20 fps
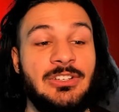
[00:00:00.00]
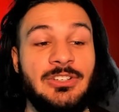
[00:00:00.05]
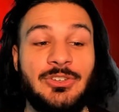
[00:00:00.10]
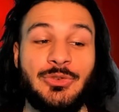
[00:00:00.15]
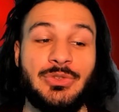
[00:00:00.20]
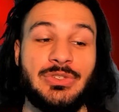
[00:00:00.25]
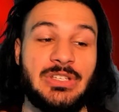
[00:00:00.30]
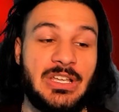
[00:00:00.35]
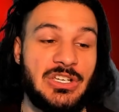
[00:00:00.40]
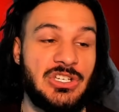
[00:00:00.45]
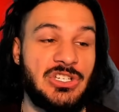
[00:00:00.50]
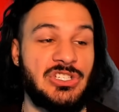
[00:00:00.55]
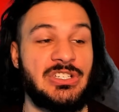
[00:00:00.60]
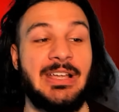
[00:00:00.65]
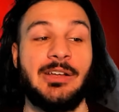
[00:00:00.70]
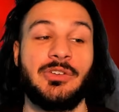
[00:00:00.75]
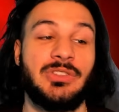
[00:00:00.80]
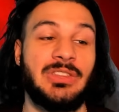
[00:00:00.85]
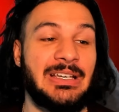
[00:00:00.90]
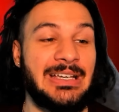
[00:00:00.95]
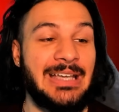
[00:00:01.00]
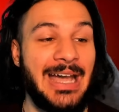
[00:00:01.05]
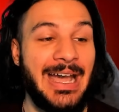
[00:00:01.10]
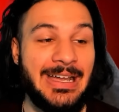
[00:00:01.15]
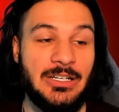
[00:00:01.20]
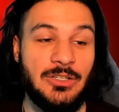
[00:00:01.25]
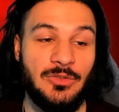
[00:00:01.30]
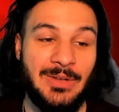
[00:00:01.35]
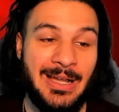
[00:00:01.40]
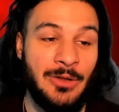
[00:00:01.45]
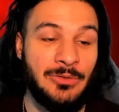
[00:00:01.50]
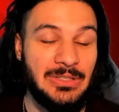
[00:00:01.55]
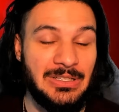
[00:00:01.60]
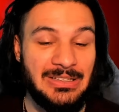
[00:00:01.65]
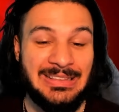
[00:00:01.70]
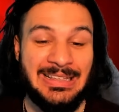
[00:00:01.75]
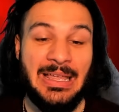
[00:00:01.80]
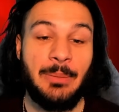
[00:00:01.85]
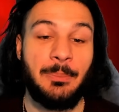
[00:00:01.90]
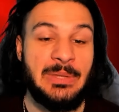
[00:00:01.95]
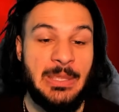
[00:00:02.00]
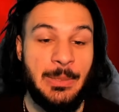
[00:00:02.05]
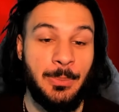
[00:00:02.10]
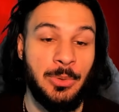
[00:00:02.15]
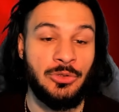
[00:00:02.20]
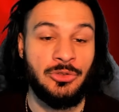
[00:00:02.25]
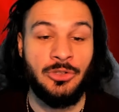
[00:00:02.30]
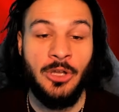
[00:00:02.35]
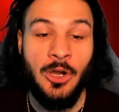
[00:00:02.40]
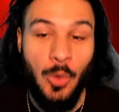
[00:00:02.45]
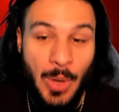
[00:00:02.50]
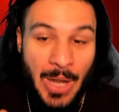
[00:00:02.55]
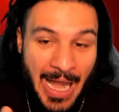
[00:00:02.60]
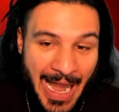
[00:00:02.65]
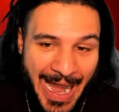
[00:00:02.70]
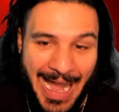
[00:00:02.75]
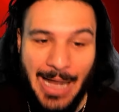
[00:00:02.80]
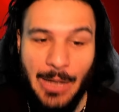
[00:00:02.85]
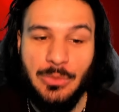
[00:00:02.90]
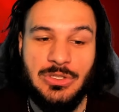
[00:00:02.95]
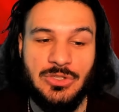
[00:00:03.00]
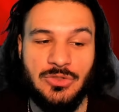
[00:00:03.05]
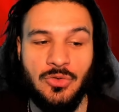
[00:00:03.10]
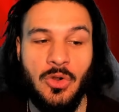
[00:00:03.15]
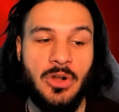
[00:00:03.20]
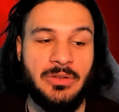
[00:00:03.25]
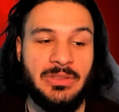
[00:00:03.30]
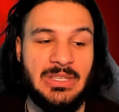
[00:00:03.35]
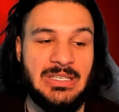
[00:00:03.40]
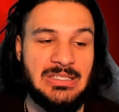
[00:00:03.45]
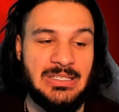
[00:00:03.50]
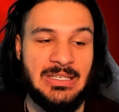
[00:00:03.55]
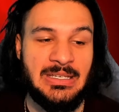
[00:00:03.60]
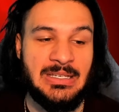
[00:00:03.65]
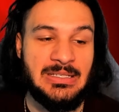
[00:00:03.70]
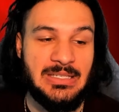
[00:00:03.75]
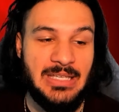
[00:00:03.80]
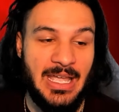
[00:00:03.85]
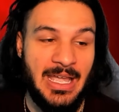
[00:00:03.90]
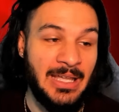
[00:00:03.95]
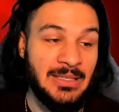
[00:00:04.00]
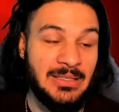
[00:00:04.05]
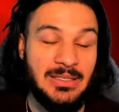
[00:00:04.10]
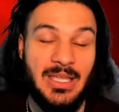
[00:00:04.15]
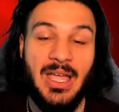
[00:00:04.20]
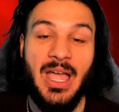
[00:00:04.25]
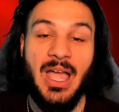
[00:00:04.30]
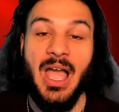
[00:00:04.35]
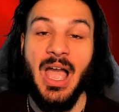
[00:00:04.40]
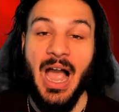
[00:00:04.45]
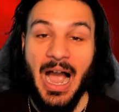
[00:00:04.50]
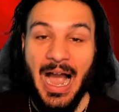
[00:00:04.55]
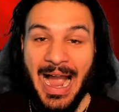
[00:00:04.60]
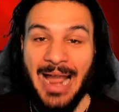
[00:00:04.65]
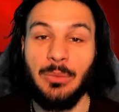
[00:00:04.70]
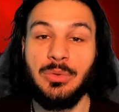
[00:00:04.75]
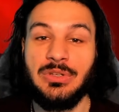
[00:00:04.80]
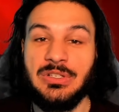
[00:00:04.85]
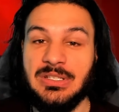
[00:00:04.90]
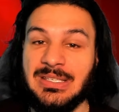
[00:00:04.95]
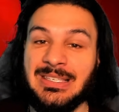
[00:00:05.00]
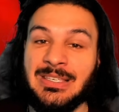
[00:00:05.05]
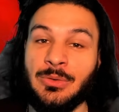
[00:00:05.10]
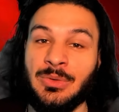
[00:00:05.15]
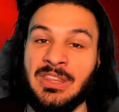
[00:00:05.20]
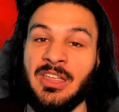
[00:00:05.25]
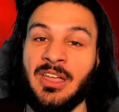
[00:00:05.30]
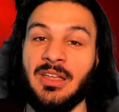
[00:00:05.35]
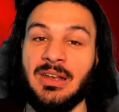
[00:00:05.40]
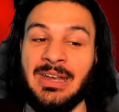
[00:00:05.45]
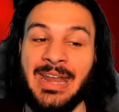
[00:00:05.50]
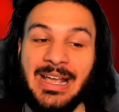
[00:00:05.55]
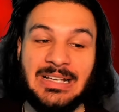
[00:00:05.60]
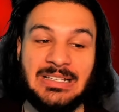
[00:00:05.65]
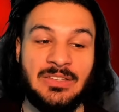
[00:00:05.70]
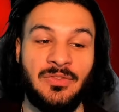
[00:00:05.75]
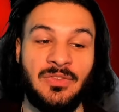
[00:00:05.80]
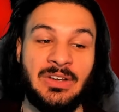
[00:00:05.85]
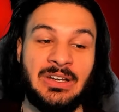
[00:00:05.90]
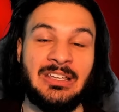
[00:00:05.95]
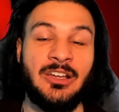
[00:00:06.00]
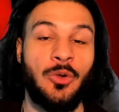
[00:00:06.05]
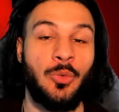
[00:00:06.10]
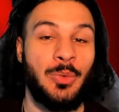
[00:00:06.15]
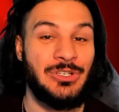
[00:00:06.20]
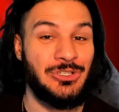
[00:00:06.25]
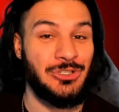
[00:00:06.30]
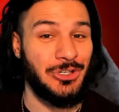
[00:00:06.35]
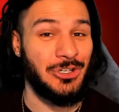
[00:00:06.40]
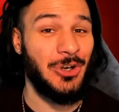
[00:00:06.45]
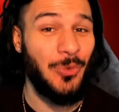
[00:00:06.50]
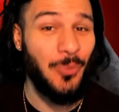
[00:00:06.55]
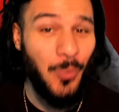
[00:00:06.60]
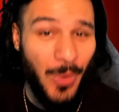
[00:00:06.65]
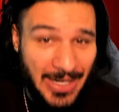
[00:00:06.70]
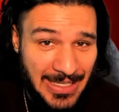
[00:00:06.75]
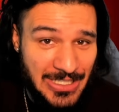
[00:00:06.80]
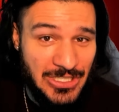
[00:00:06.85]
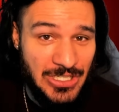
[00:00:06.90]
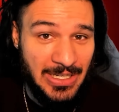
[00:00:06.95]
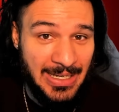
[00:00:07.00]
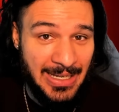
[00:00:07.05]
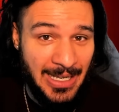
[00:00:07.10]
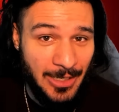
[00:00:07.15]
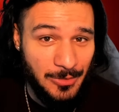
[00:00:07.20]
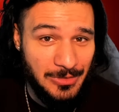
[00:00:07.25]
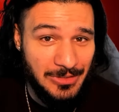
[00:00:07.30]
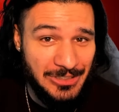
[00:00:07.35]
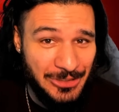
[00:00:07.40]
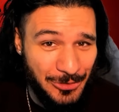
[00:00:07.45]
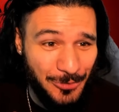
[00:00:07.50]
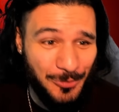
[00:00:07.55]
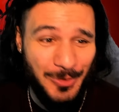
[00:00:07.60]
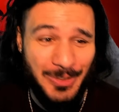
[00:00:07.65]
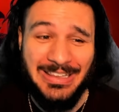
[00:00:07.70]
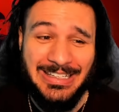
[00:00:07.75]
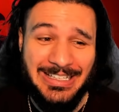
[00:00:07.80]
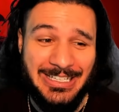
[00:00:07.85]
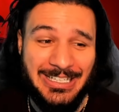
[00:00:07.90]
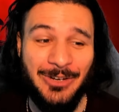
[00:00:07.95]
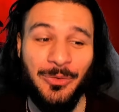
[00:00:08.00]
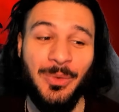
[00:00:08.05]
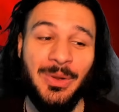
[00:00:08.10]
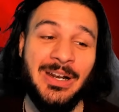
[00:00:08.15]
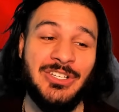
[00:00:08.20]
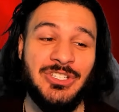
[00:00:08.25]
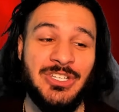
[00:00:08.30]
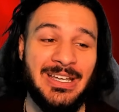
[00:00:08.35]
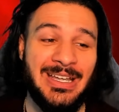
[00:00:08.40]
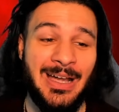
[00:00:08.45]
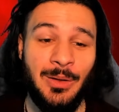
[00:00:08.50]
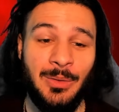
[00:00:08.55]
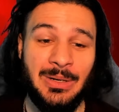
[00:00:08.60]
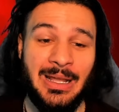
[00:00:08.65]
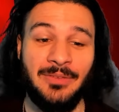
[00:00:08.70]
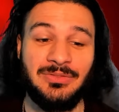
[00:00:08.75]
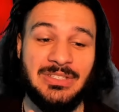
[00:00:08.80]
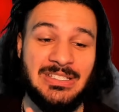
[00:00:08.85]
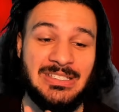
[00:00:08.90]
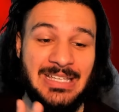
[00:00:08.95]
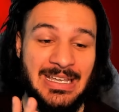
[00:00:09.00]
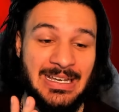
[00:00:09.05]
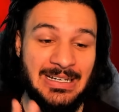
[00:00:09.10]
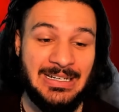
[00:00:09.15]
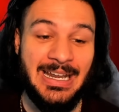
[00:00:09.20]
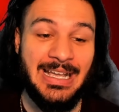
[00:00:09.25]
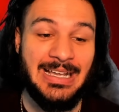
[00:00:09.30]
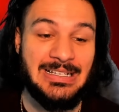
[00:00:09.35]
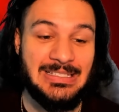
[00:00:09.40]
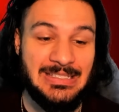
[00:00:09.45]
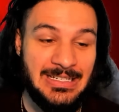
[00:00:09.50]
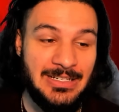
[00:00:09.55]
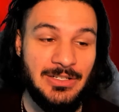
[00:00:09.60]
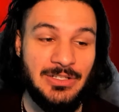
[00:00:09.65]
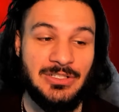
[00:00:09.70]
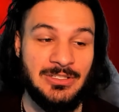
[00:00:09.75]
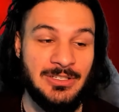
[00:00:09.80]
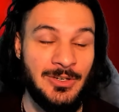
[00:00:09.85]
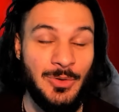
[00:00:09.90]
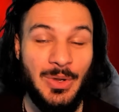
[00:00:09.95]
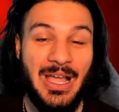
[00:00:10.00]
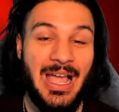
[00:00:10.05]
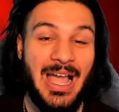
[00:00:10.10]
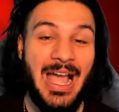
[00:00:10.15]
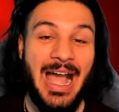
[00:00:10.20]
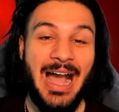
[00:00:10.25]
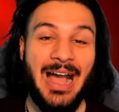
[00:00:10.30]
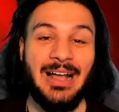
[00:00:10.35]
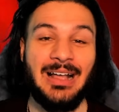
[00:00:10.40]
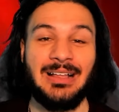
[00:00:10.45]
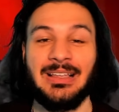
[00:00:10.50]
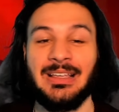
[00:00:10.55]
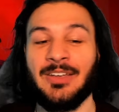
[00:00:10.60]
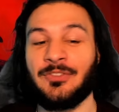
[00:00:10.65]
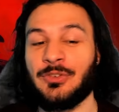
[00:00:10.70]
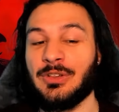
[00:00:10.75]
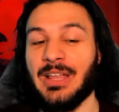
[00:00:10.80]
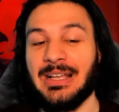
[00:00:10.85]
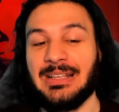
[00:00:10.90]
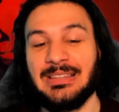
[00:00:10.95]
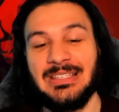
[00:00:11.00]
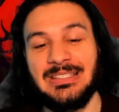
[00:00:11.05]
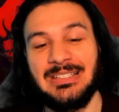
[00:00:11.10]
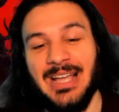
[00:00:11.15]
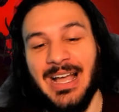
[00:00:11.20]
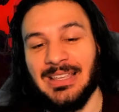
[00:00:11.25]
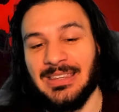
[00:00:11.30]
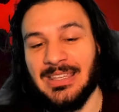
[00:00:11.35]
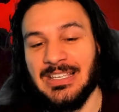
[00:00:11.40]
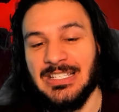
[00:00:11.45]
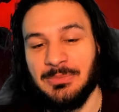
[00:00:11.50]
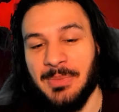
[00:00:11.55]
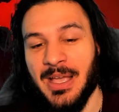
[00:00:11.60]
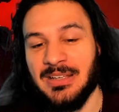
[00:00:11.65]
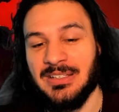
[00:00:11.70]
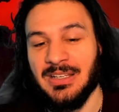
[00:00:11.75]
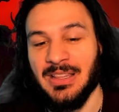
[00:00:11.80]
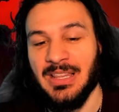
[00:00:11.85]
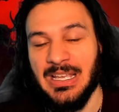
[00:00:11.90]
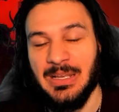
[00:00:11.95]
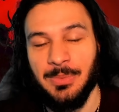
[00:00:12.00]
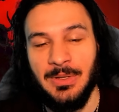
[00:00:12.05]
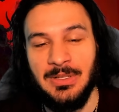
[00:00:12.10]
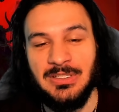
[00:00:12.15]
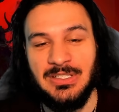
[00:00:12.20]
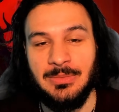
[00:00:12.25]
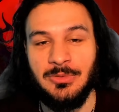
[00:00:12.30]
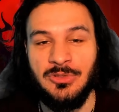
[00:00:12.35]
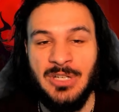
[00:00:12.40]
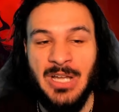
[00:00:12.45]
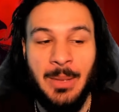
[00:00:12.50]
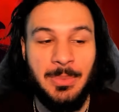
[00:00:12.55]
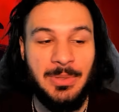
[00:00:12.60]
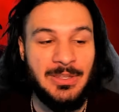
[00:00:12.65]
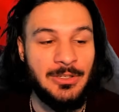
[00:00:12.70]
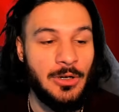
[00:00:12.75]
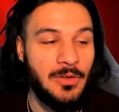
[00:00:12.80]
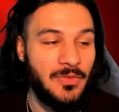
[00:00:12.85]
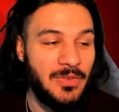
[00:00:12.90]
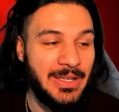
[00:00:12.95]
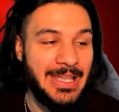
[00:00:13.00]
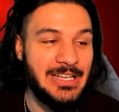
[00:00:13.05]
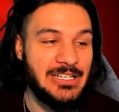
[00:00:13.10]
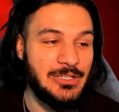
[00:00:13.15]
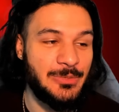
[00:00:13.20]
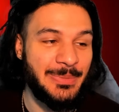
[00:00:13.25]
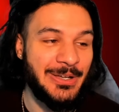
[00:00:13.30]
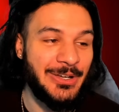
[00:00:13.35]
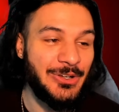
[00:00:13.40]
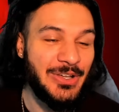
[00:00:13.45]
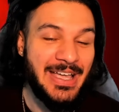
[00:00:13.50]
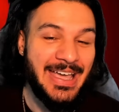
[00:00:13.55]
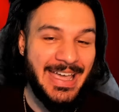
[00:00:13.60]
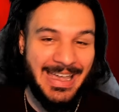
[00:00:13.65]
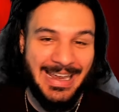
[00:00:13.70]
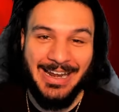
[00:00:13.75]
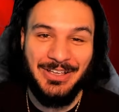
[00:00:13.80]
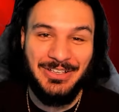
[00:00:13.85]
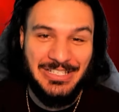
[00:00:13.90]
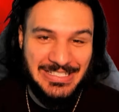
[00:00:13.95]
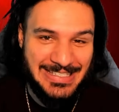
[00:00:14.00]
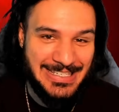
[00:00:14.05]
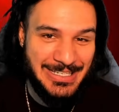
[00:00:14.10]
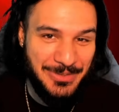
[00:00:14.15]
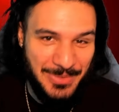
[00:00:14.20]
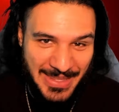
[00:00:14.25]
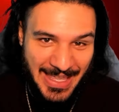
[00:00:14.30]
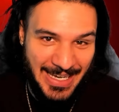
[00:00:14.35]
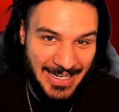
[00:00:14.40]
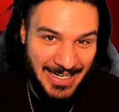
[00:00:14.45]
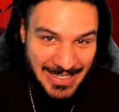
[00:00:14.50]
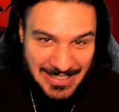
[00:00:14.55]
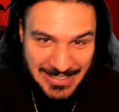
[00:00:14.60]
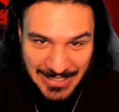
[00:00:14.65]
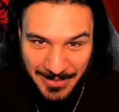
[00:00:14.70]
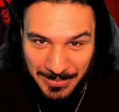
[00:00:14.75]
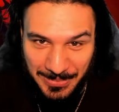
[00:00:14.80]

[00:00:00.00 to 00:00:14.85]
the news, share the guide around, let people know how strong this is, and I will see you in the next video, which you're going to want to check out. You're really going to want to check out what I have to say next year, so if you like this content, smash the like button, subscribe with the notification bell, and I'll see you in that next